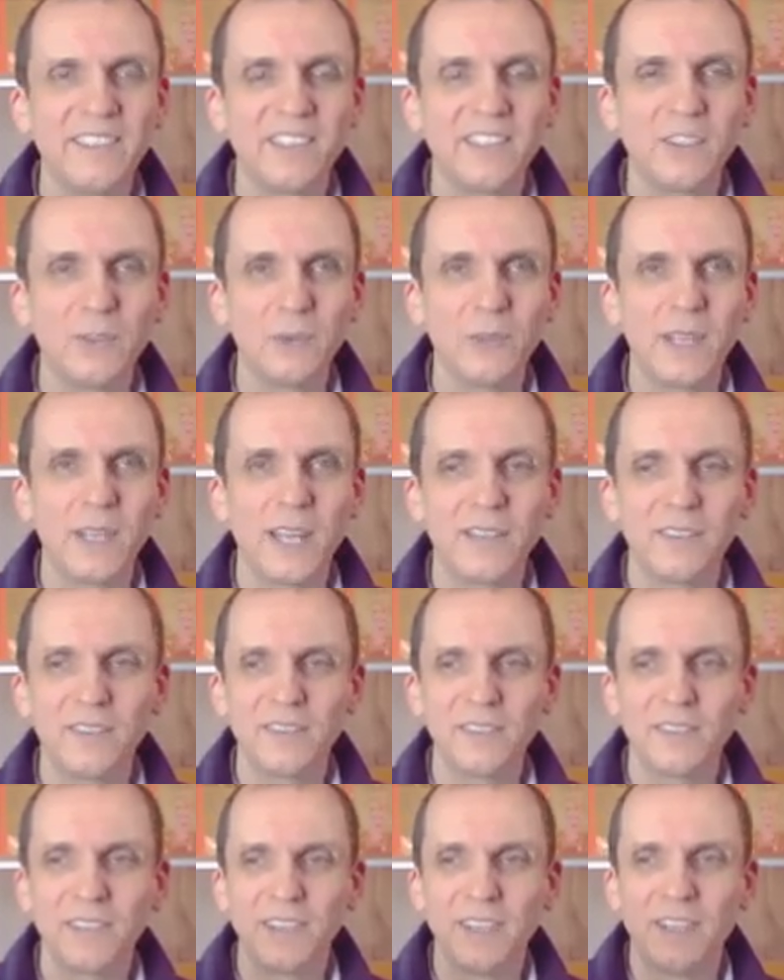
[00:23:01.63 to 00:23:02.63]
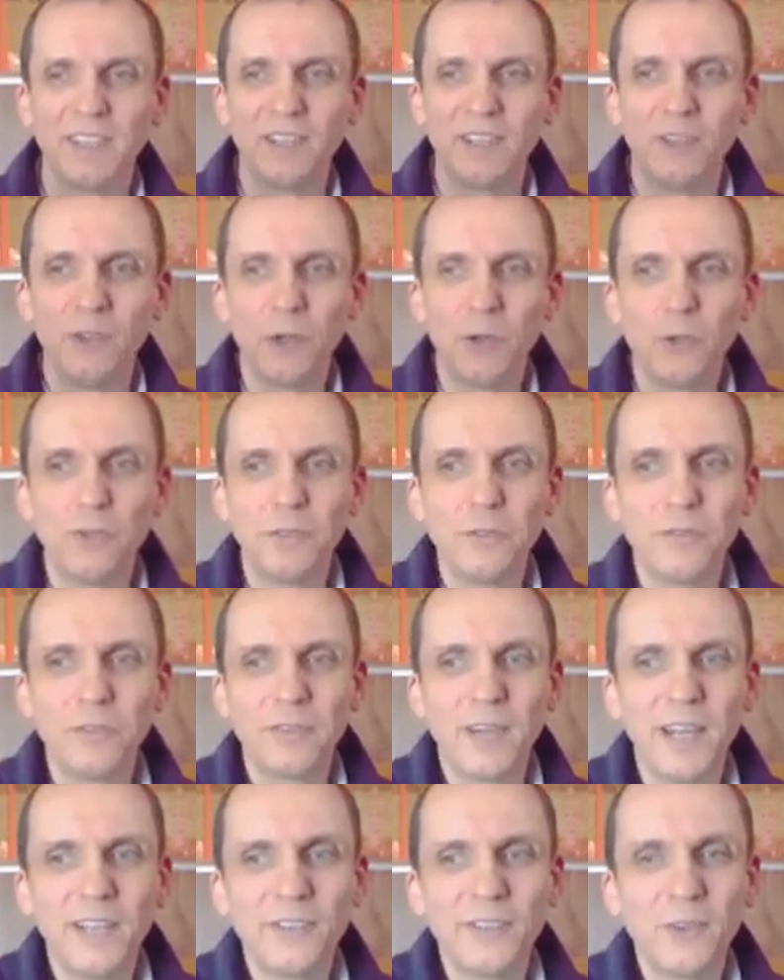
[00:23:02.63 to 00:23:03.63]
to get
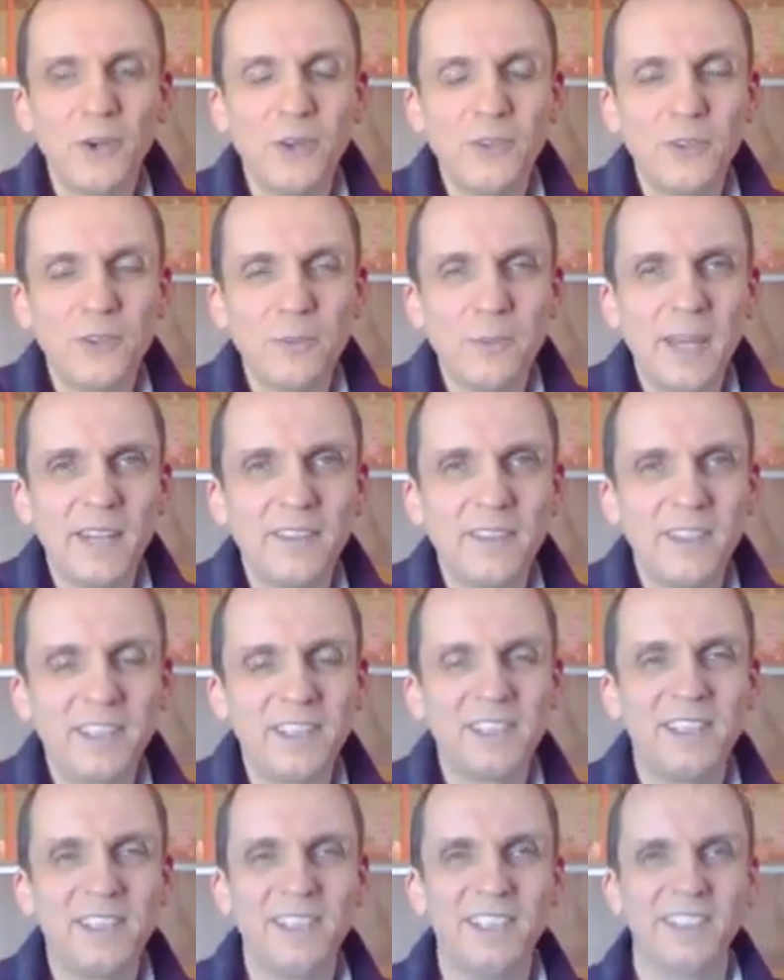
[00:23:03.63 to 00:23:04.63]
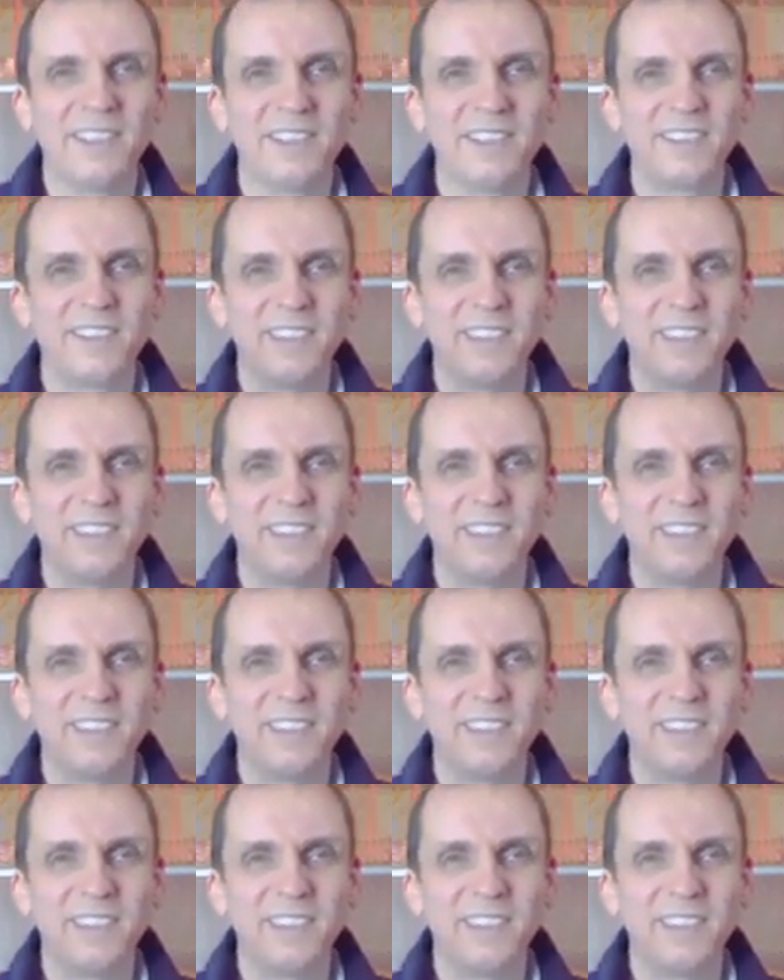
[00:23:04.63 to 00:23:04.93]
notified automatically.